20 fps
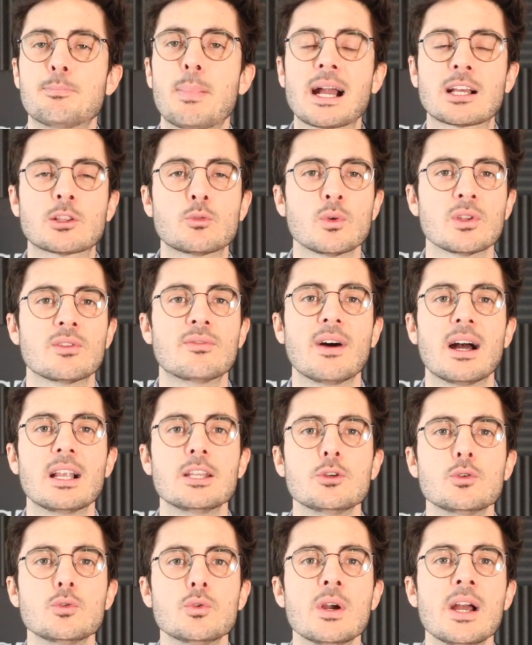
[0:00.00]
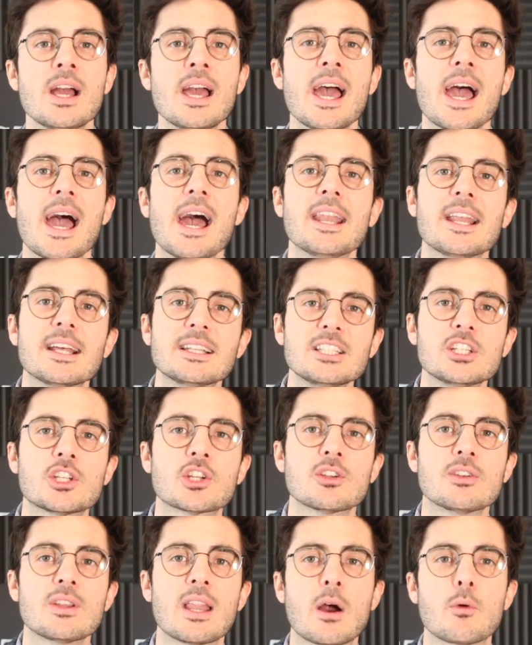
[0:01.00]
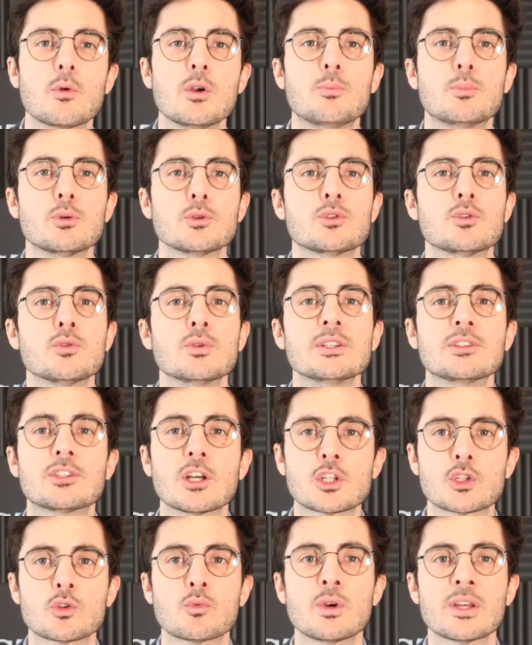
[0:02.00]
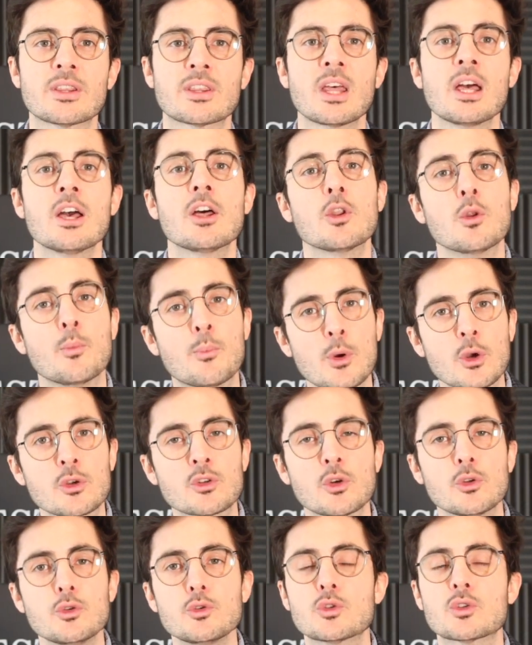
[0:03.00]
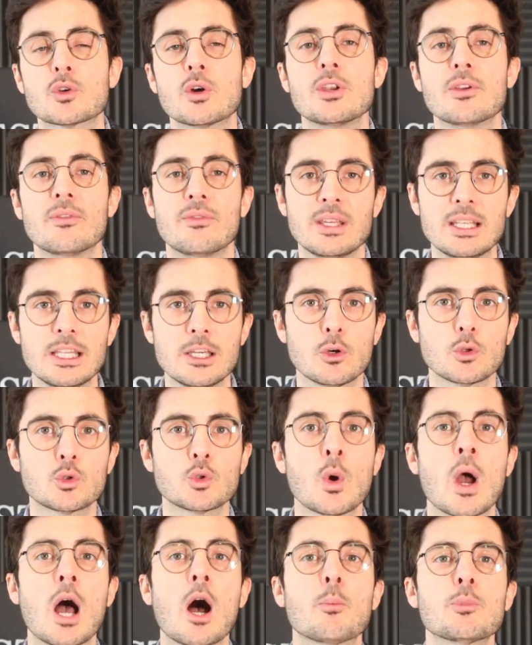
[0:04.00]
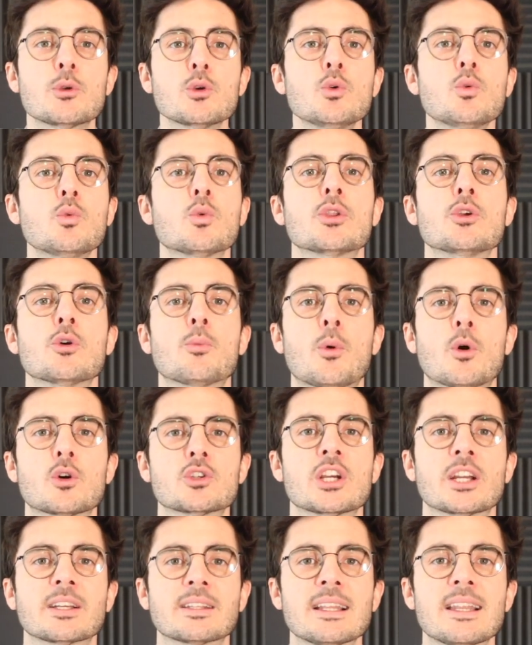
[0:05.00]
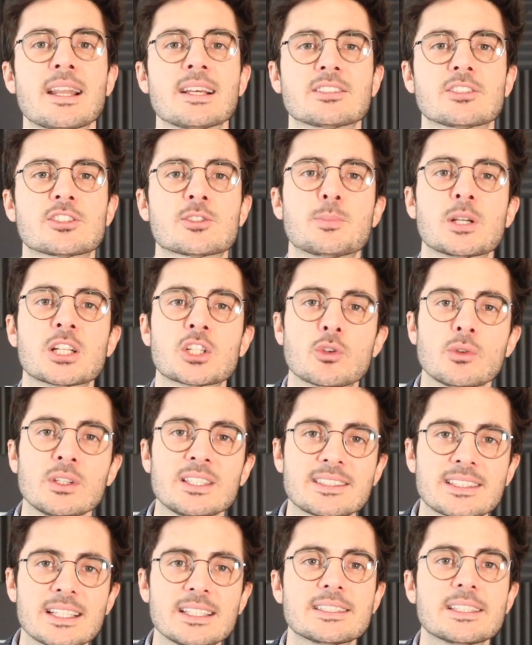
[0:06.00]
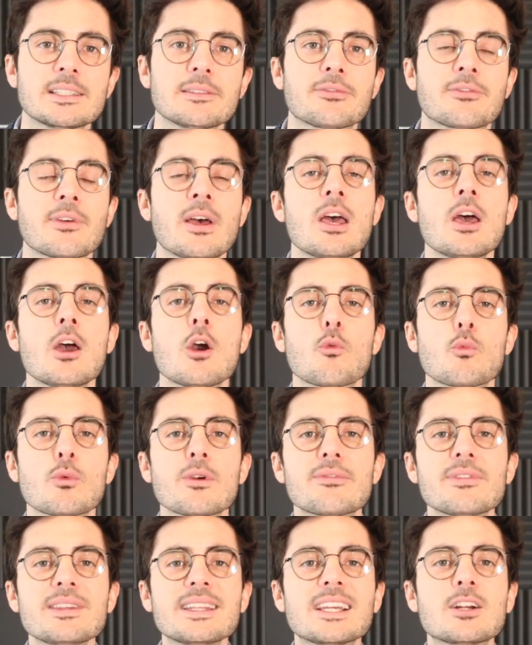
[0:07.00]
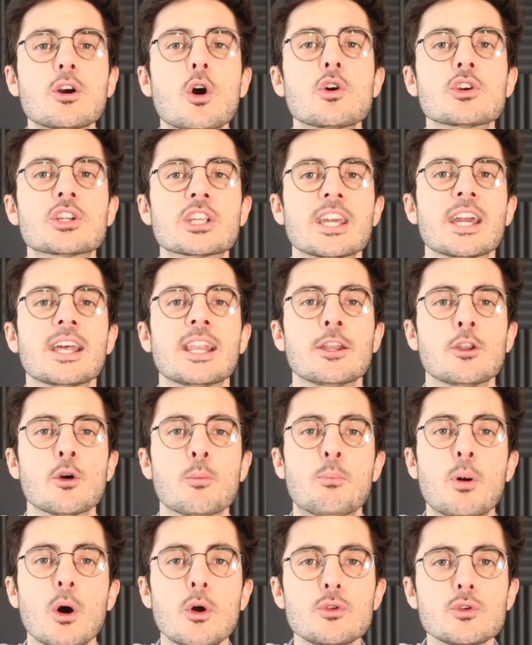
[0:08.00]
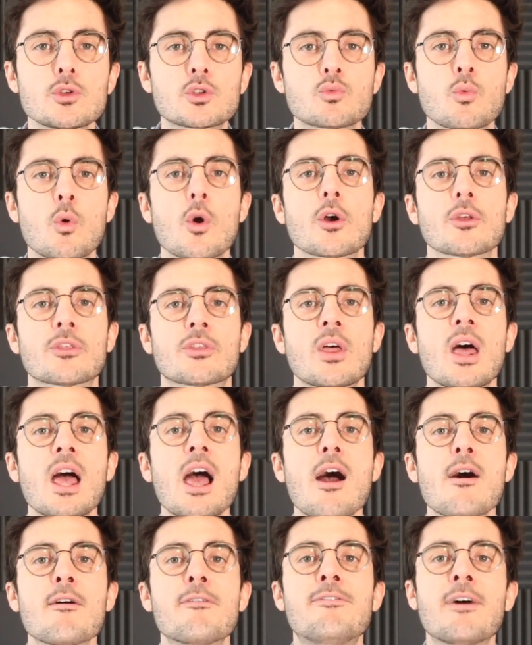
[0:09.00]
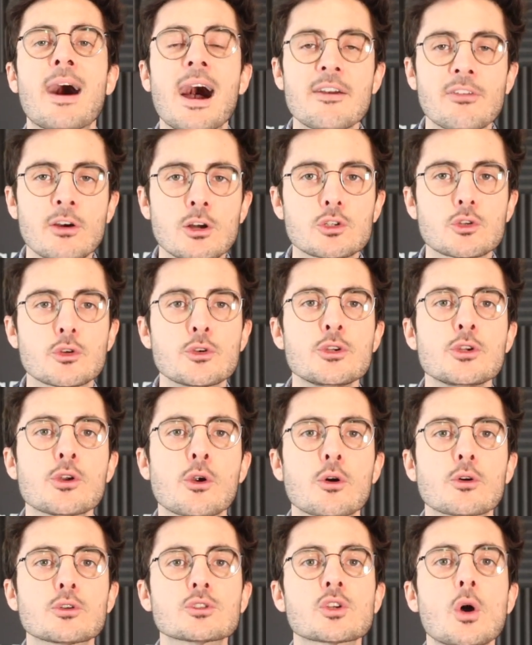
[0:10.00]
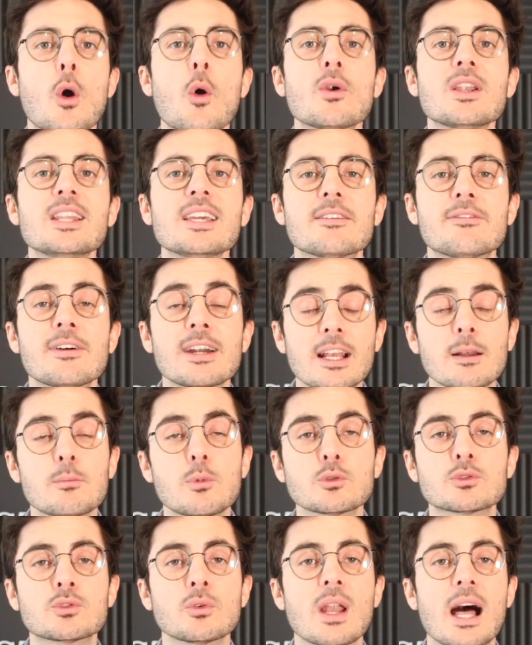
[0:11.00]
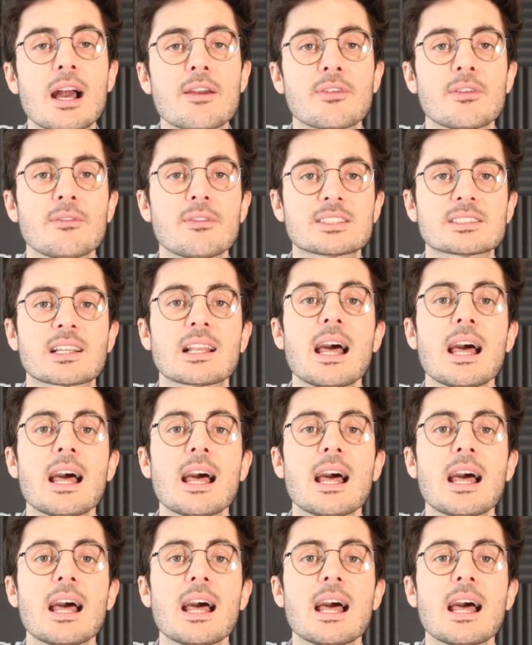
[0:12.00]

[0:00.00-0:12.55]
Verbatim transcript: packed with value. In addition, I will put you in touch with the person you saw in the video to help you with your project. And as a special incentive, we've negotiated a bonus worth 500 euros only available to Life Invest